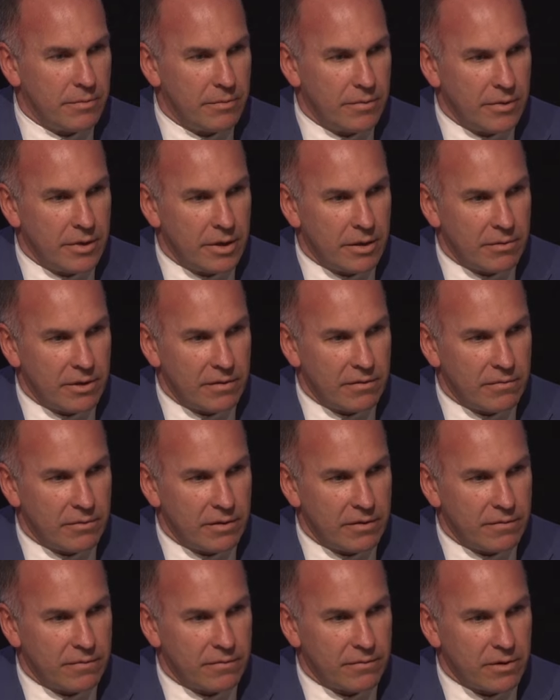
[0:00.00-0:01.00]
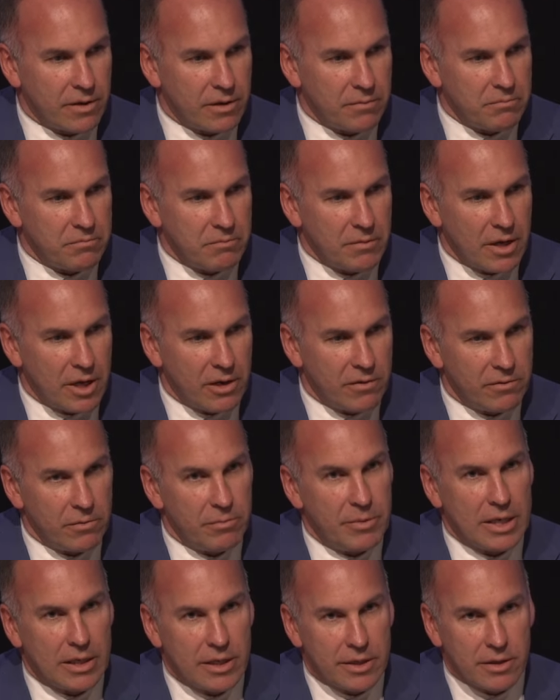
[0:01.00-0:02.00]
We've got over $1
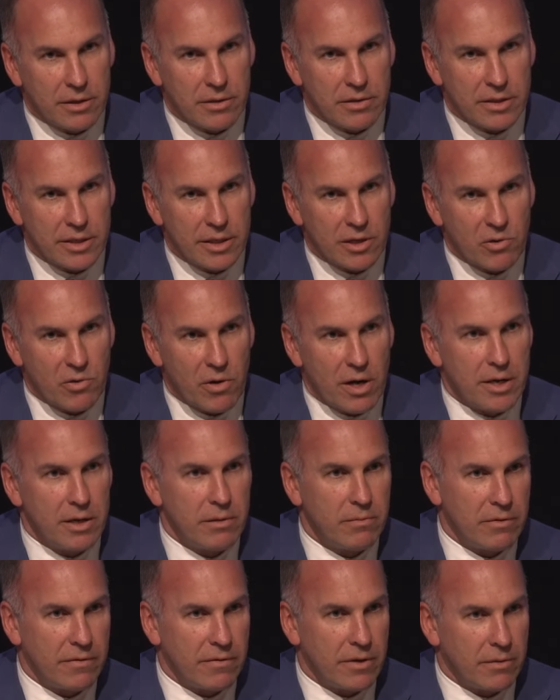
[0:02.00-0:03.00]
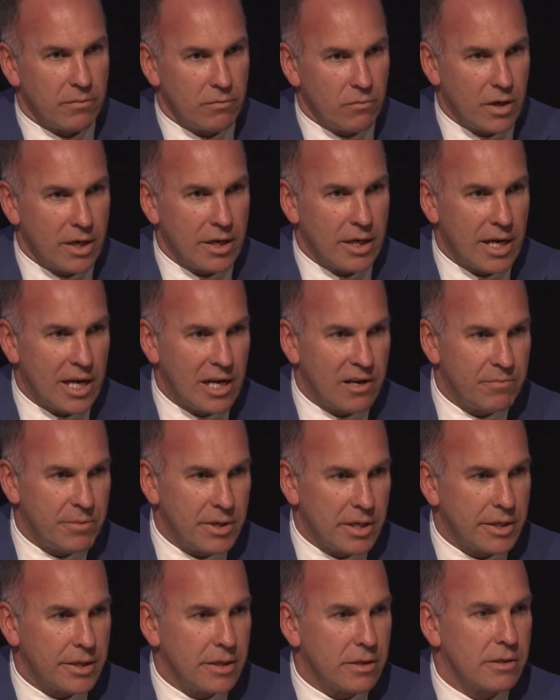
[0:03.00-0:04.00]
billion in credit, we've got $1.5
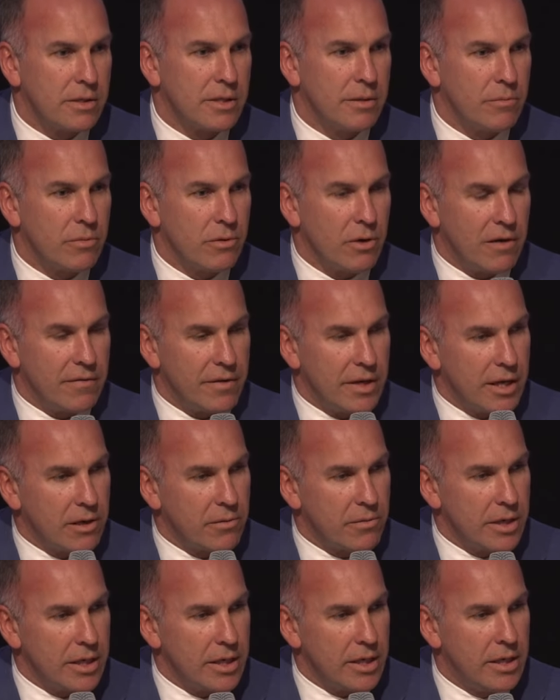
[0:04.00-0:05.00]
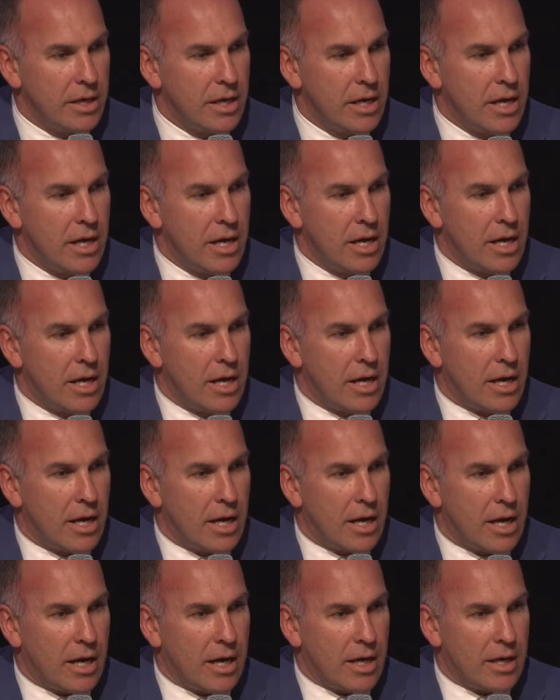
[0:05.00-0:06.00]
billion in private equity,
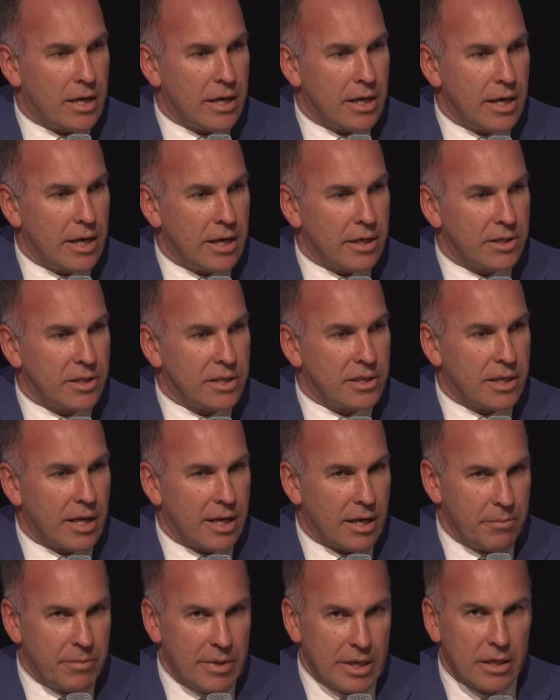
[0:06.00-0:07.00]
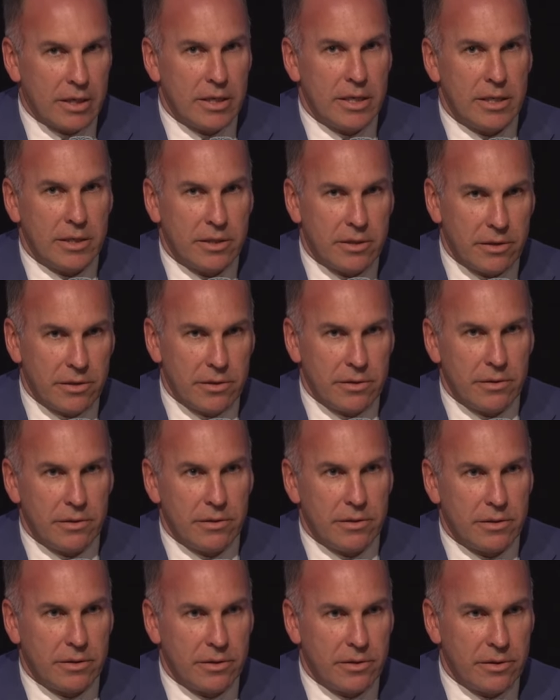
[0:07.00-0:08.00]
and just that ability to
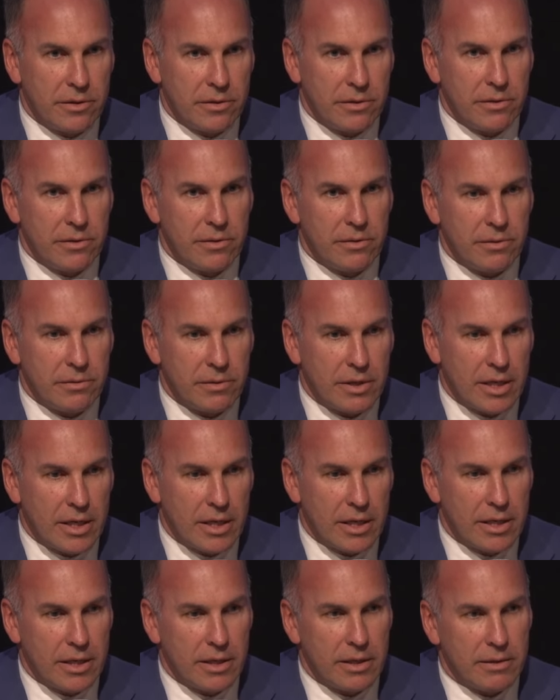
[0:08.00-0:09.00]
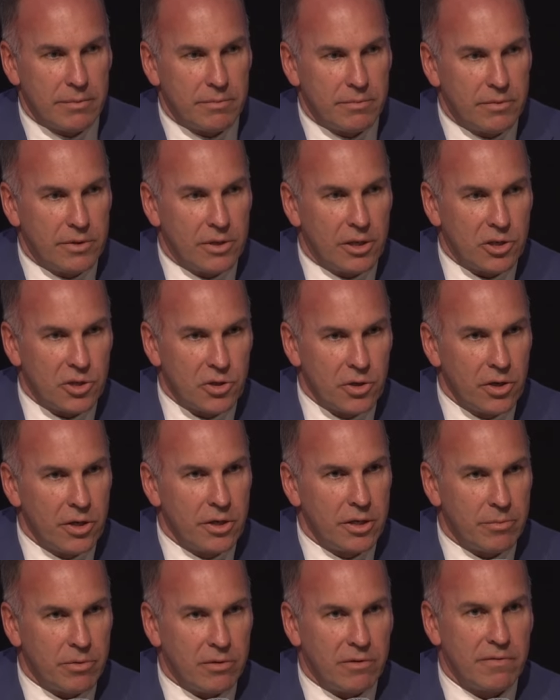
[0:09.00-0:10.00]
churn
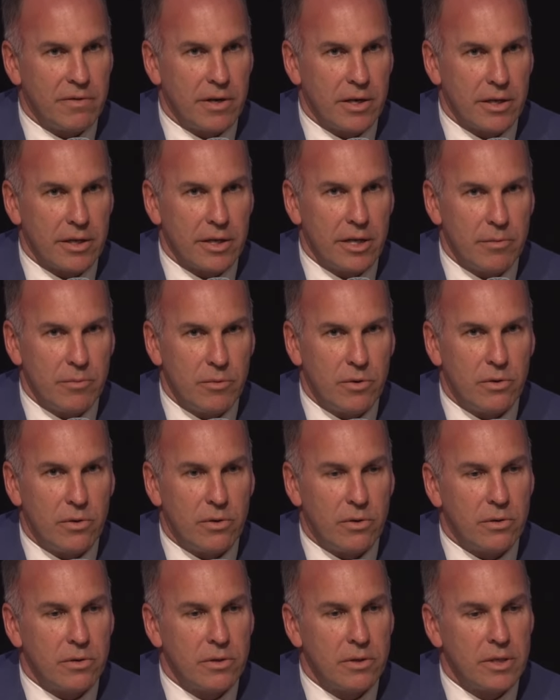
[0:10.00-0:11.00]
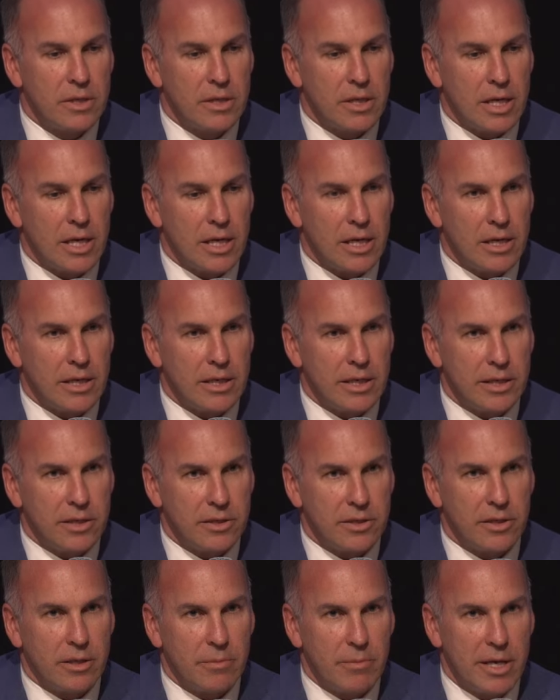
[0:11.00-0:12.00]
the portfolio more
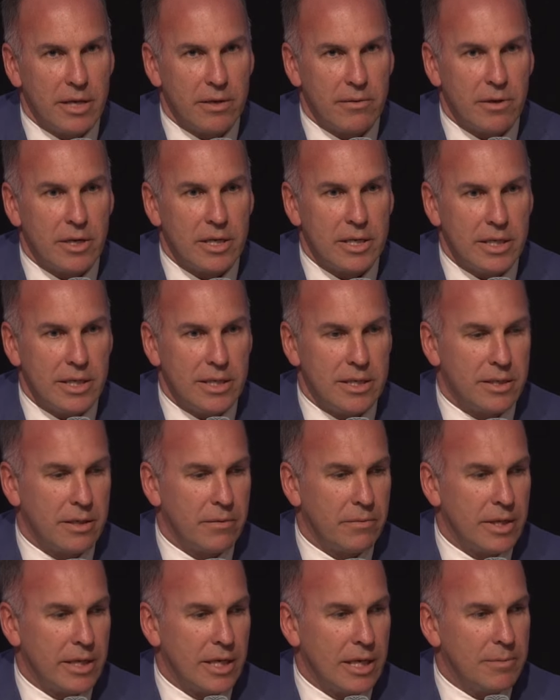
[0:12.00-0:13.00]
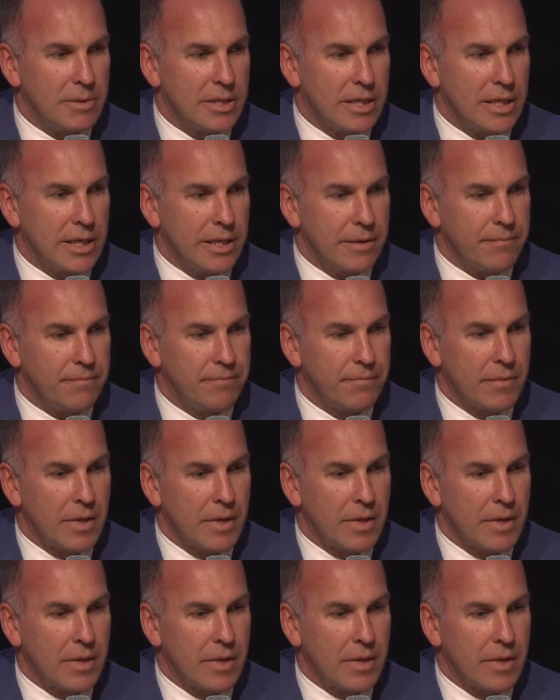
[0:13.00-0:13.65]
into the better ideas that we keep seeing.